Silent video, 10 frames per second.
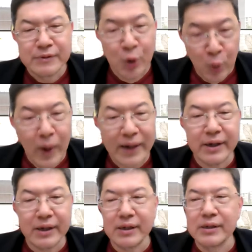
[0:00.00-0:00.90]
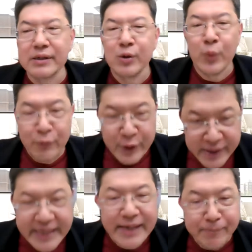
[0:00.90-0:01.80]
No wonder when we
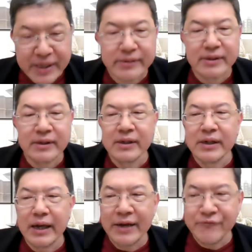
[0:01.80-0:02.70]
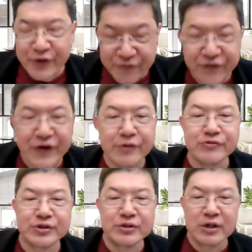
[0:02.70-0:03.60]
keep it and
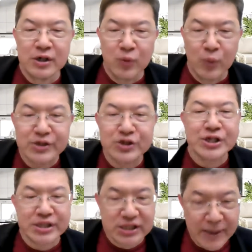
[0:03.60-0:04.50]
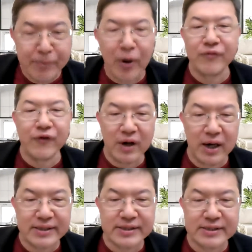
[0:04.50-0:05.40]
refuse what Jesus had bought for
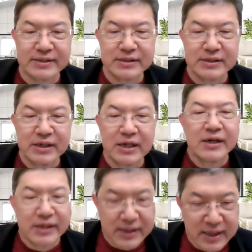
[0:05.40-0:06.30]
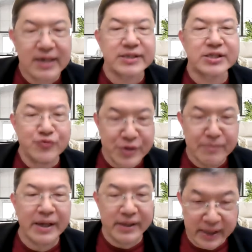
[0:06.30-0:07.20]
us, the curse
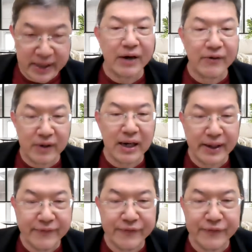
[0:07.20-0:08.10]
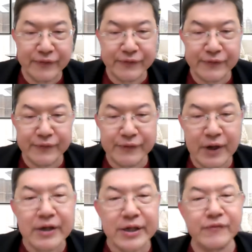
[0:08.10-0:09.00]
remained in our life
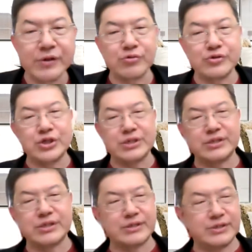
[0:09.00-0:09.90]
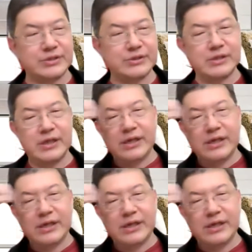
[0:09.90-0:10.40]
give it to Jesus.